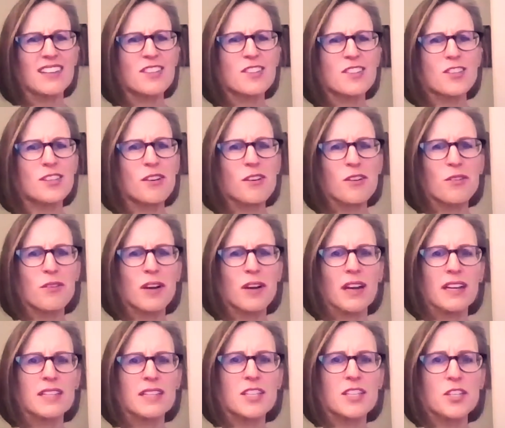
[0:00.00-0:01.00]
So
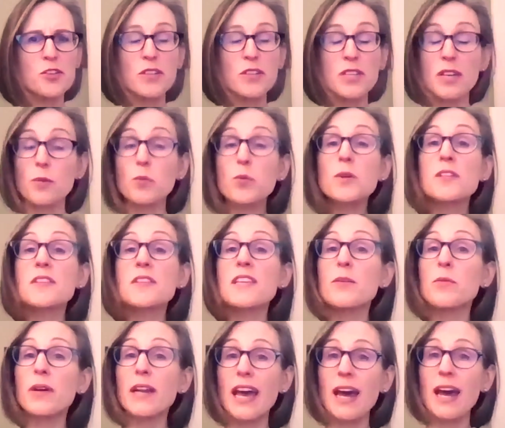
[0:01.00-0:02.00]
it's interesting. We'll see
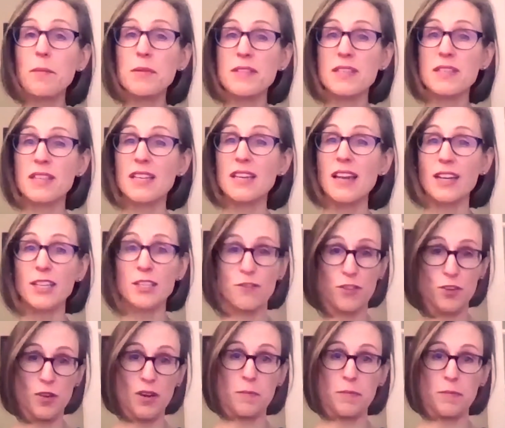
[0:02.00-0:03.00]
what happens in the next
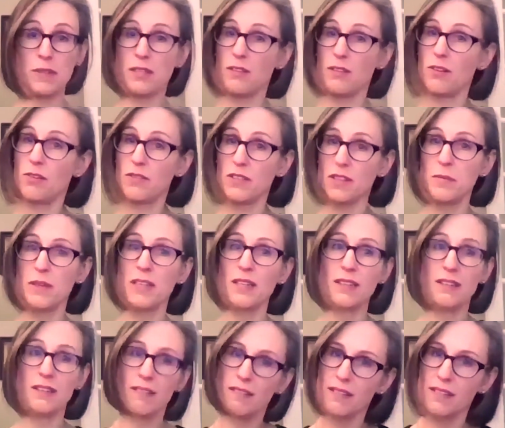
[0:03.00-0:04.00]
few episodes. I
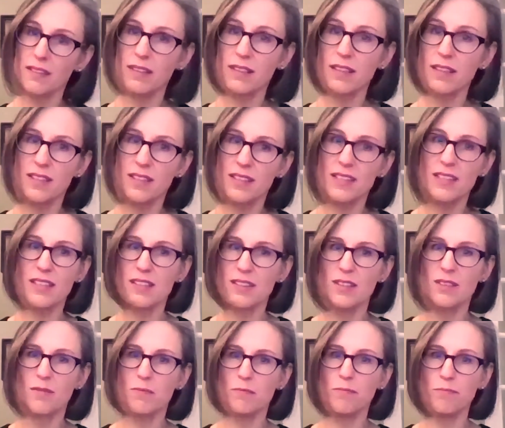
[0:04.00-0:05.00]
mean, this
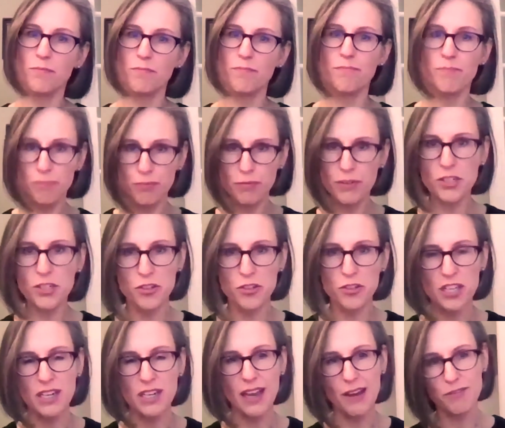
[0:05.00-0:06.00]
is
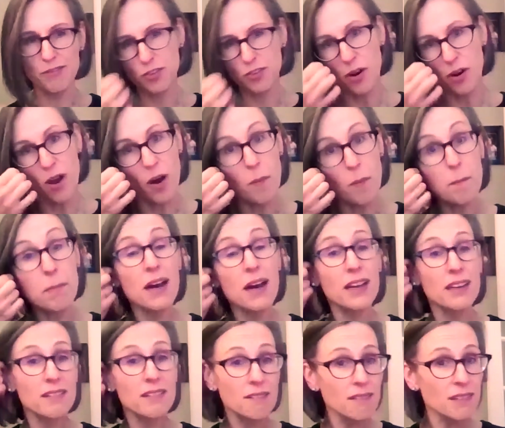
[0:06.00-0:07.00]
Bridgerton after all,
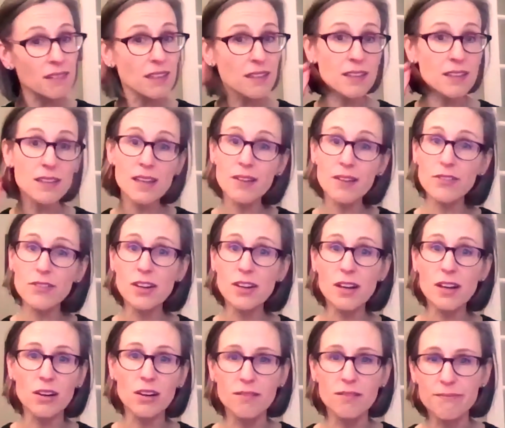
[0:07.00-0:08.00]
but you never
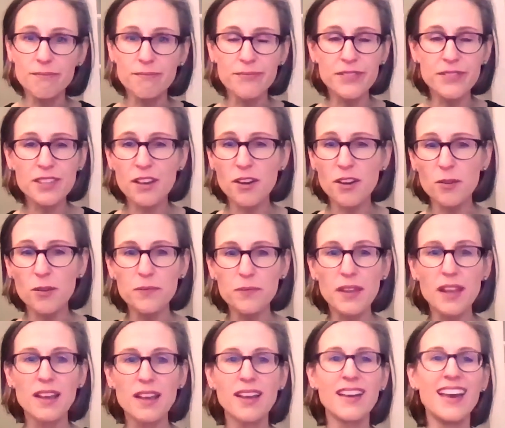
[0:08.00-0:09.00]
know. So
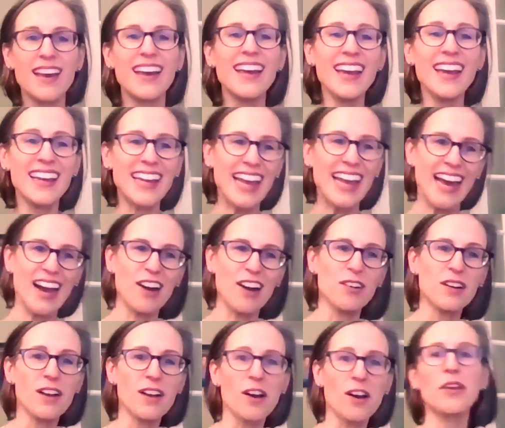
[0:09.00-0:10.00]
anyhow,
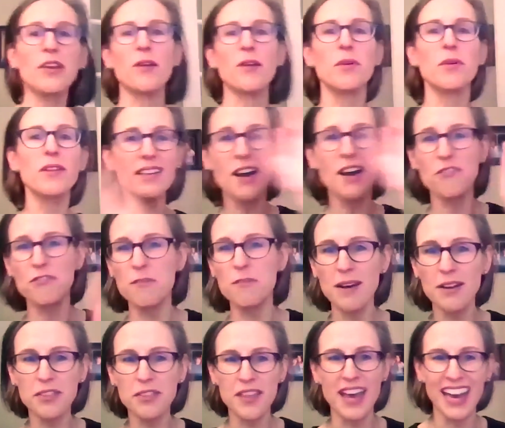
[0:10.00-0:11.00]
okay, well, enough
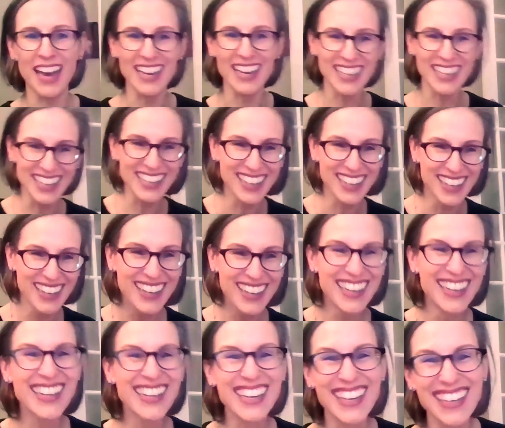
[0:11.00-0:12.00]
about that.
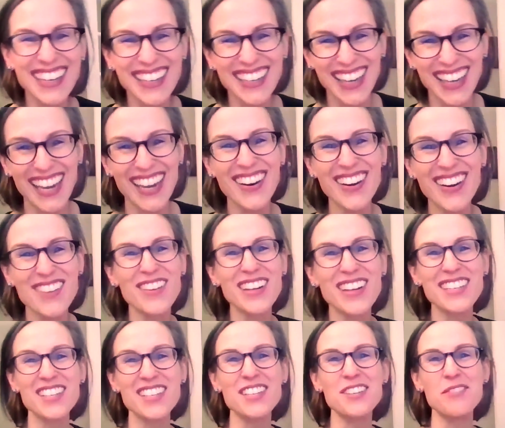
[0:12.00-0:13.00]
Karen,
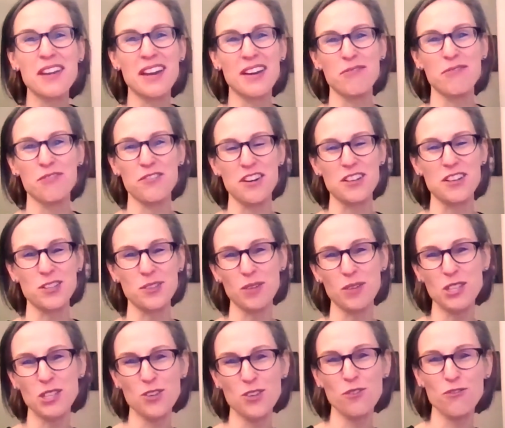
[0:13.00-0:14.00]
what do you have for us?
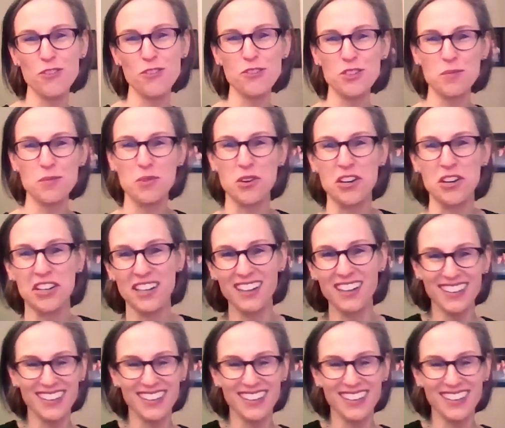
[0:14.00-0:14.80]
What's your first book?